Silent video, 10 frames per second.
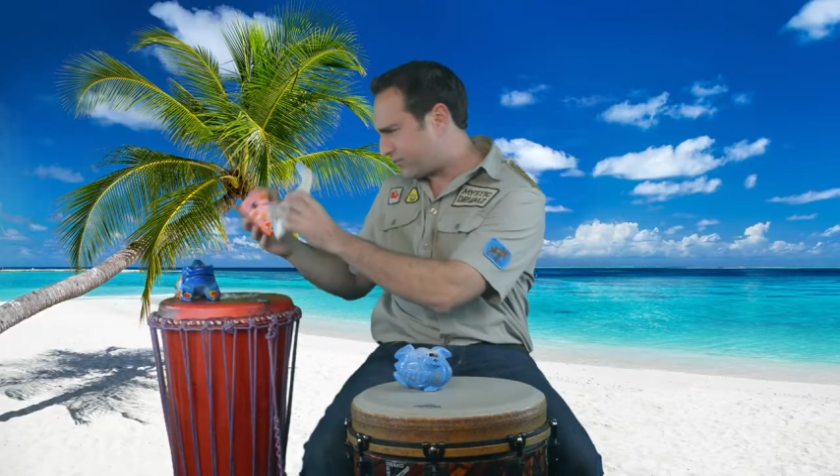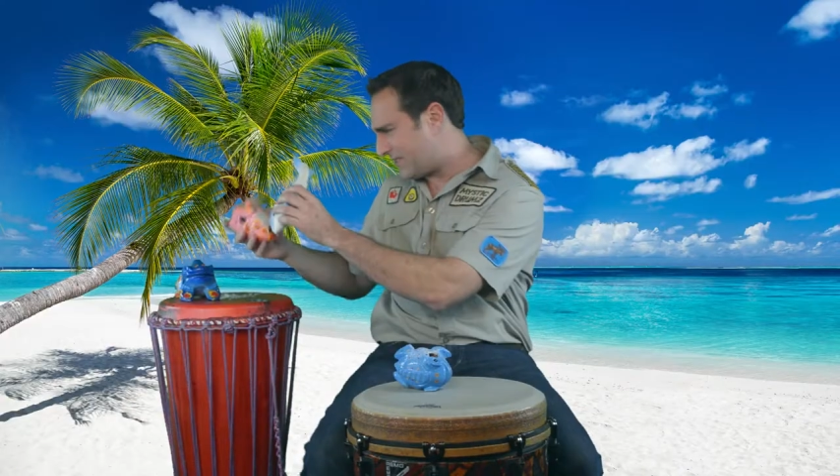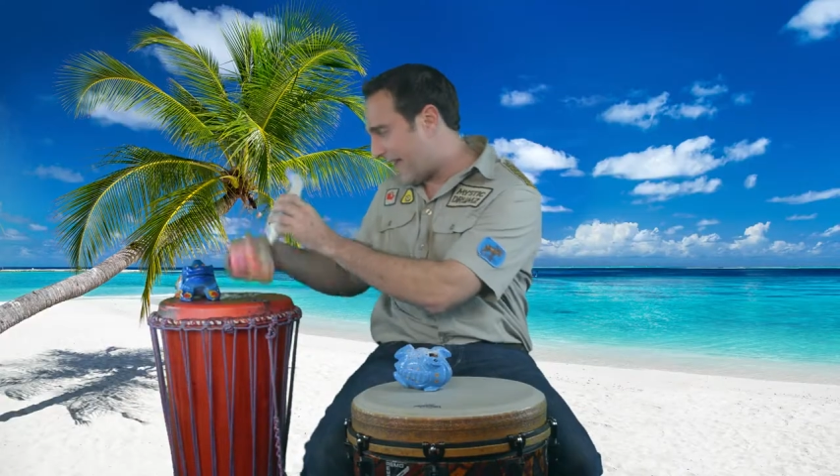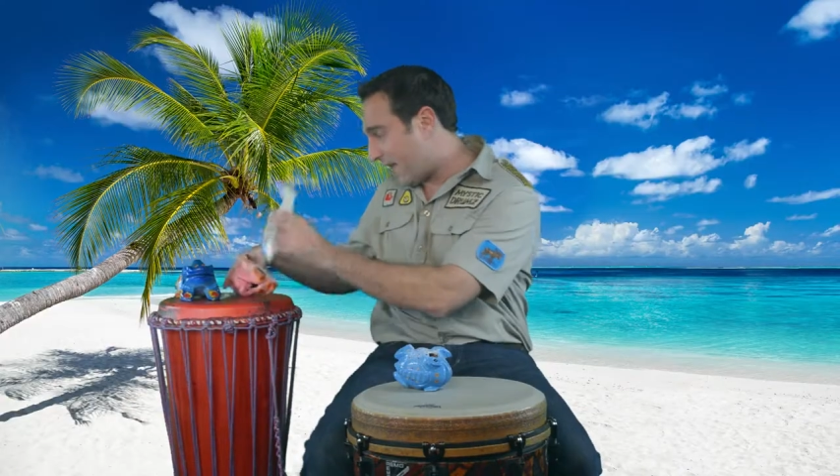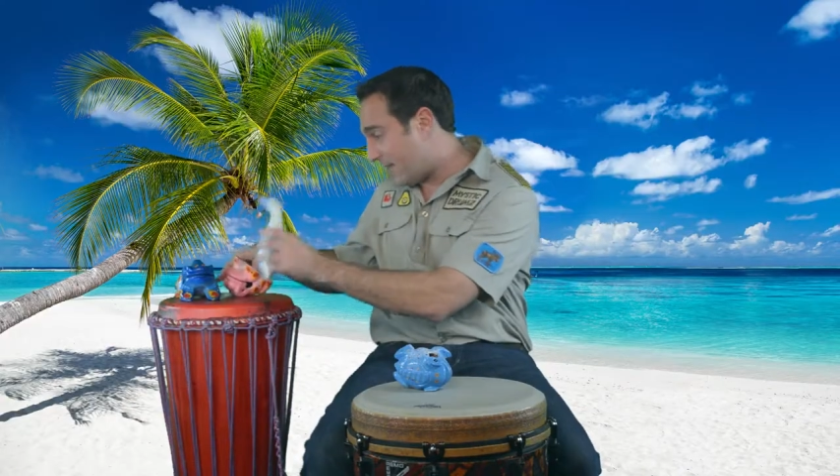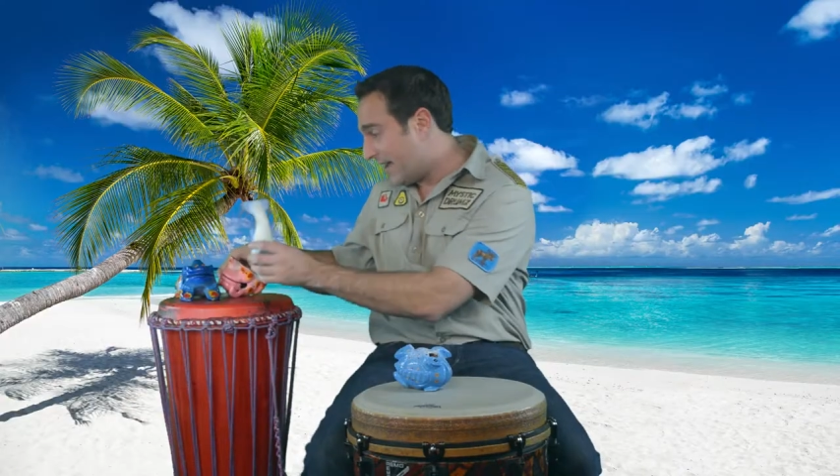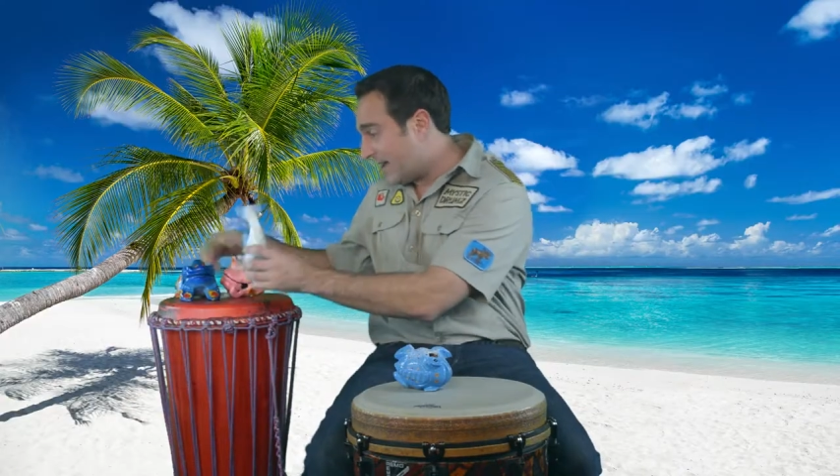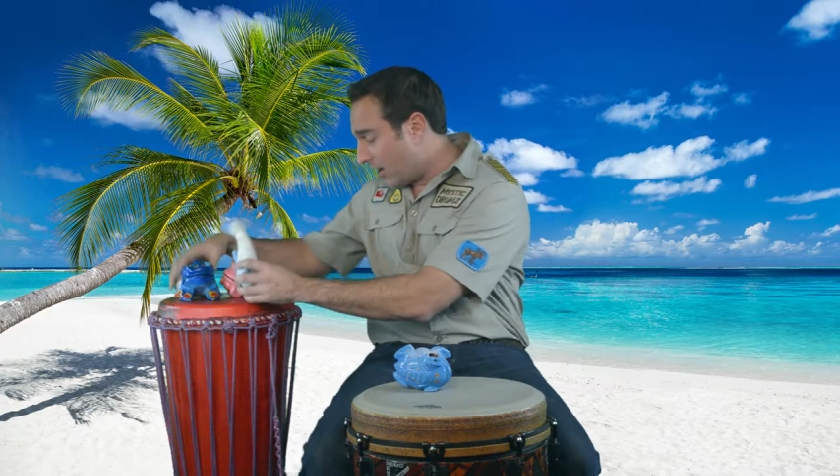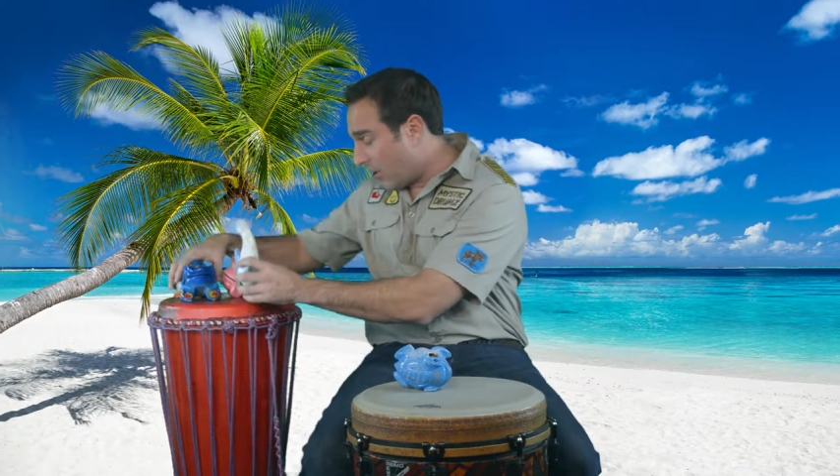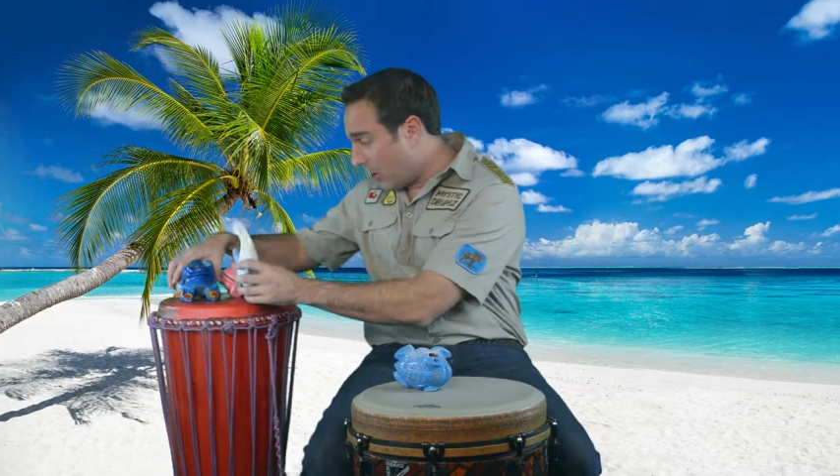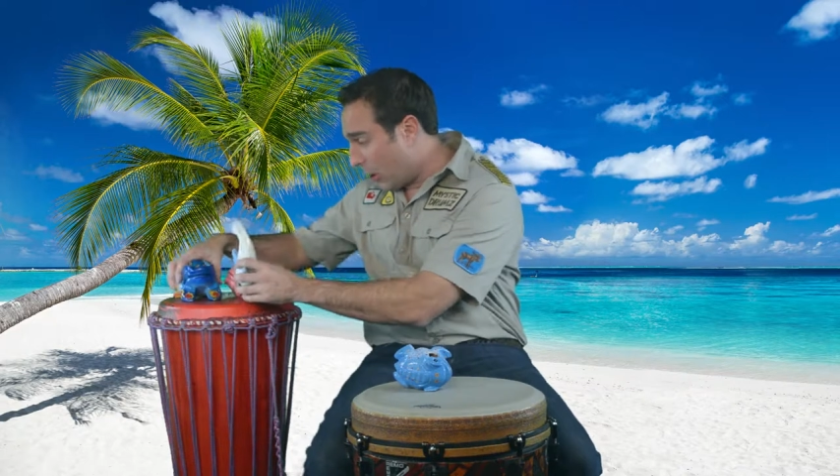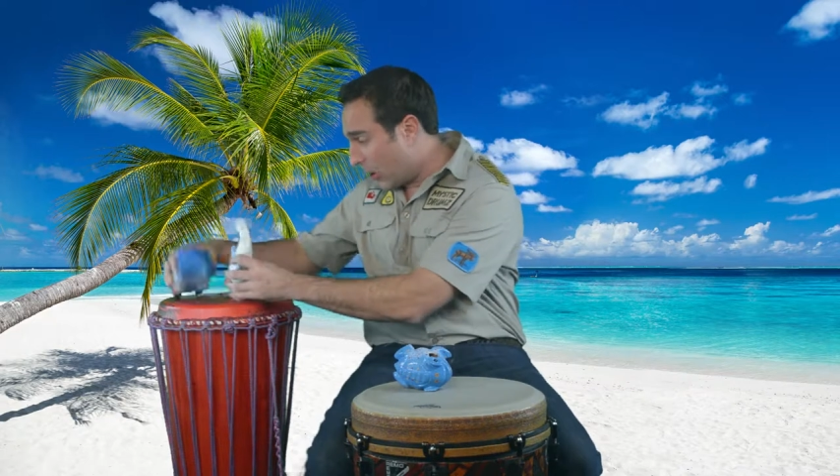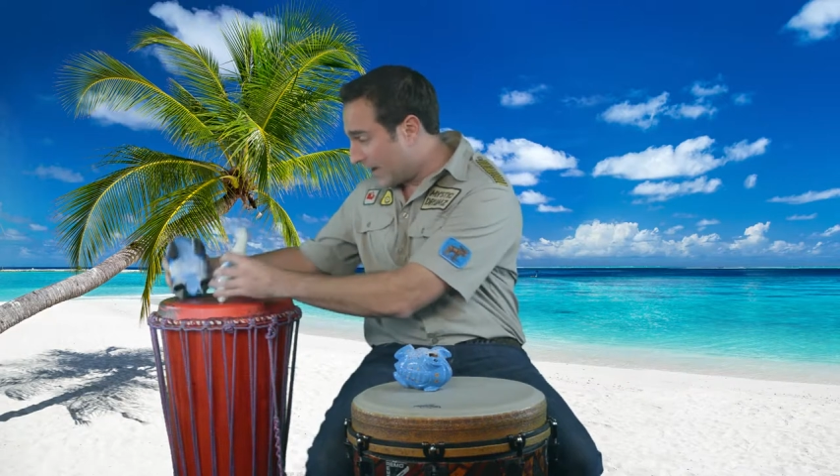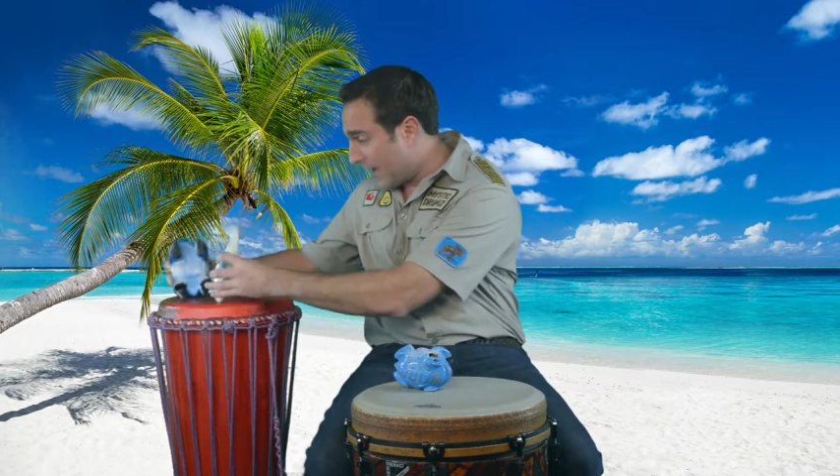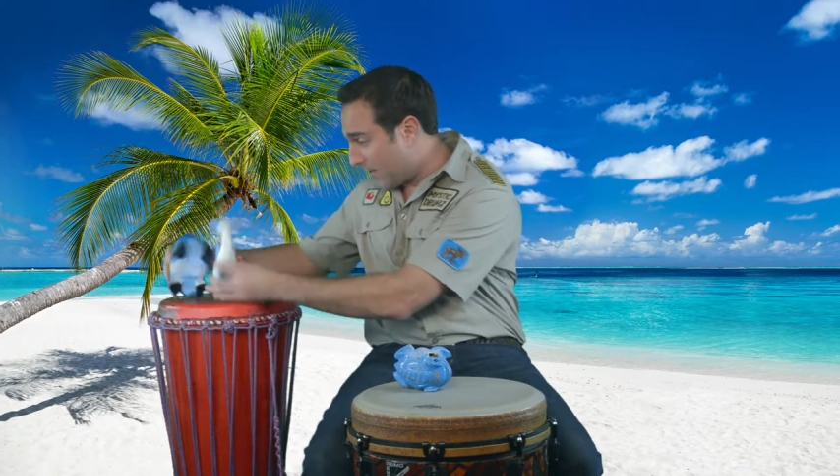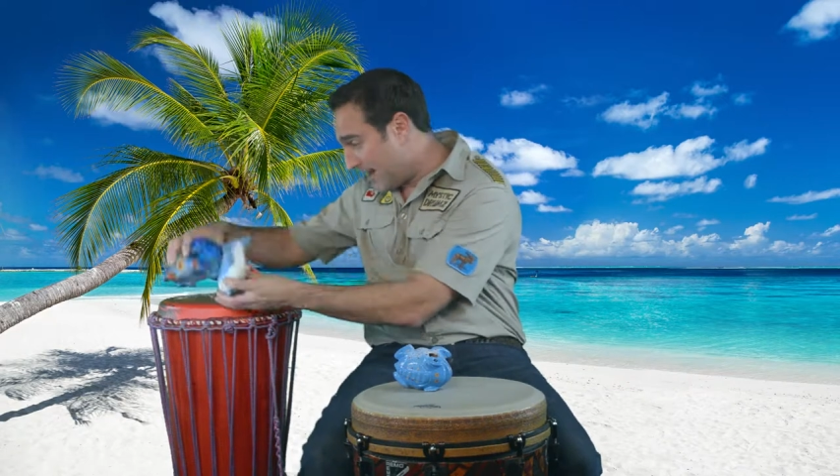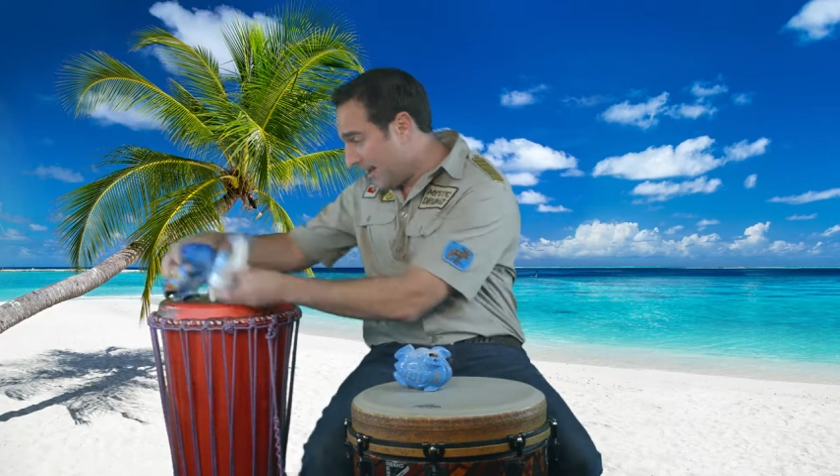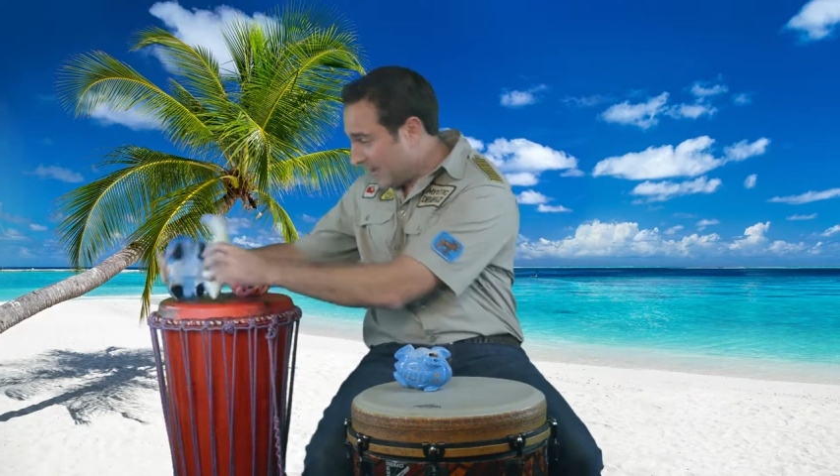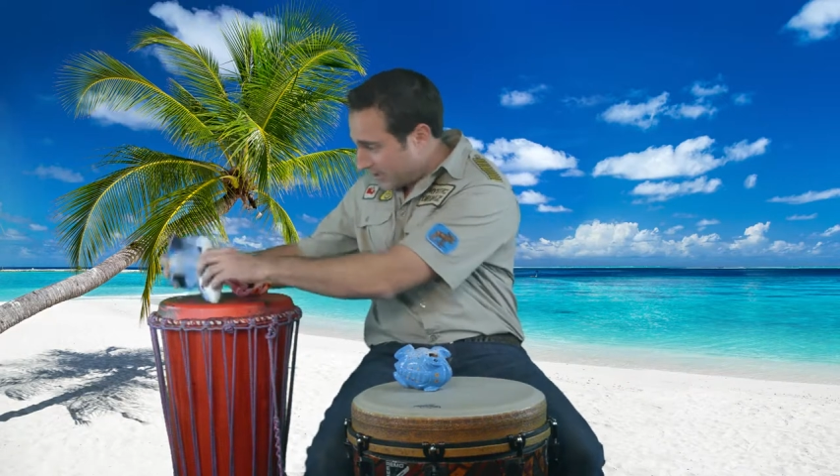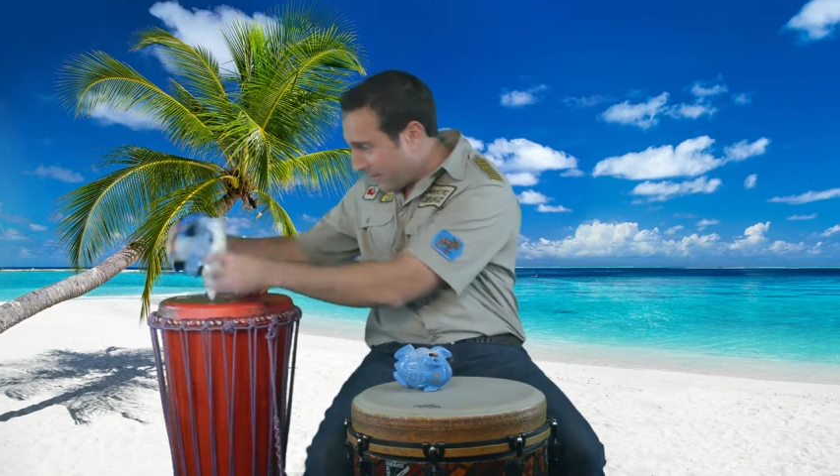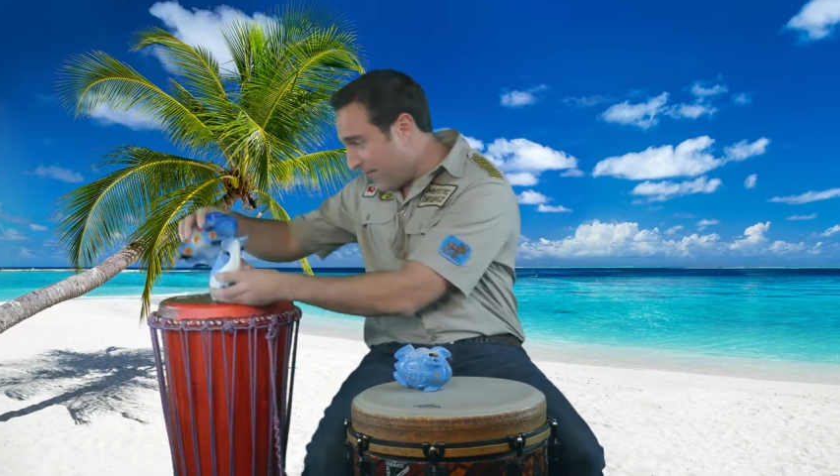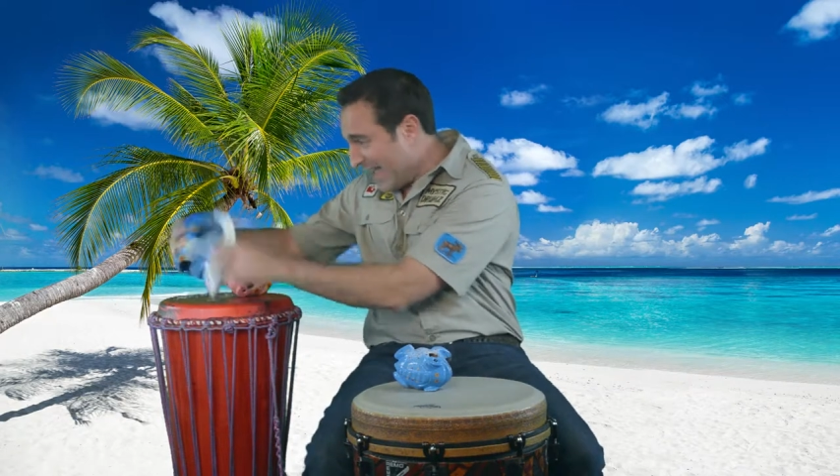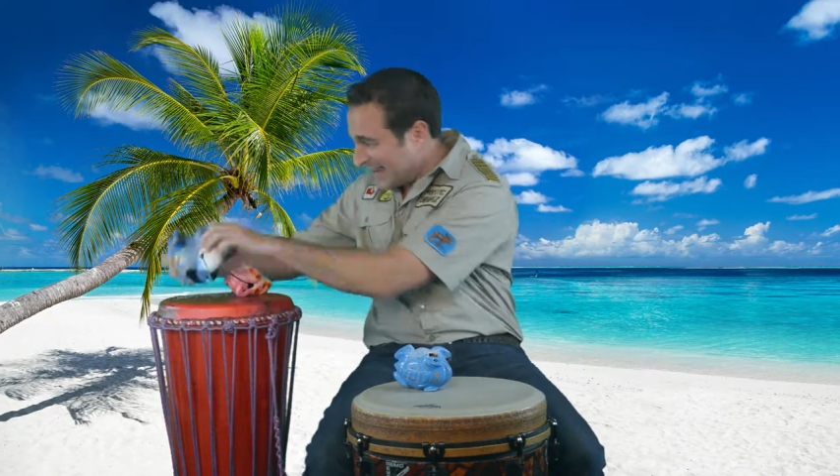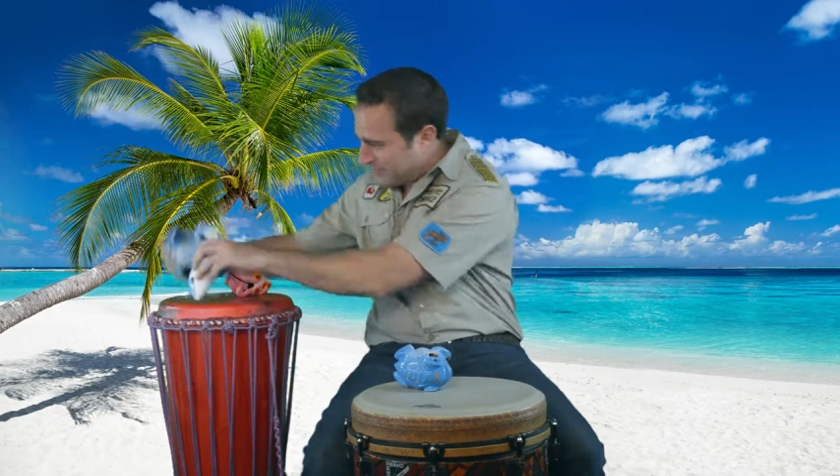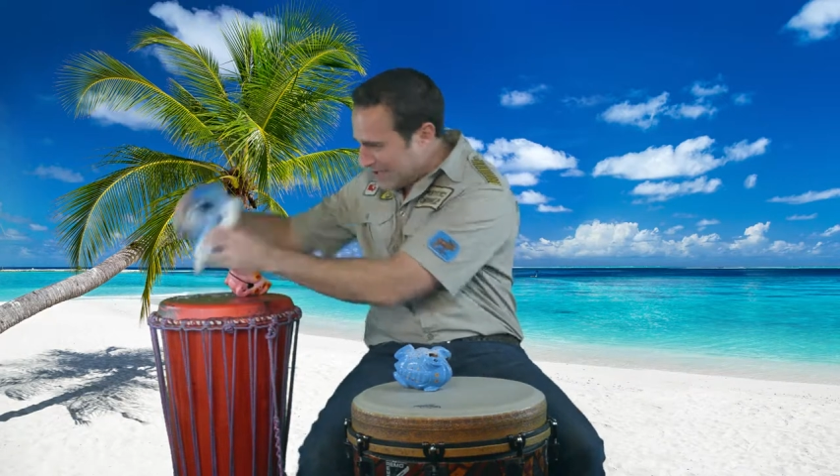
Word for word: Sari. Oh, Gary, defend.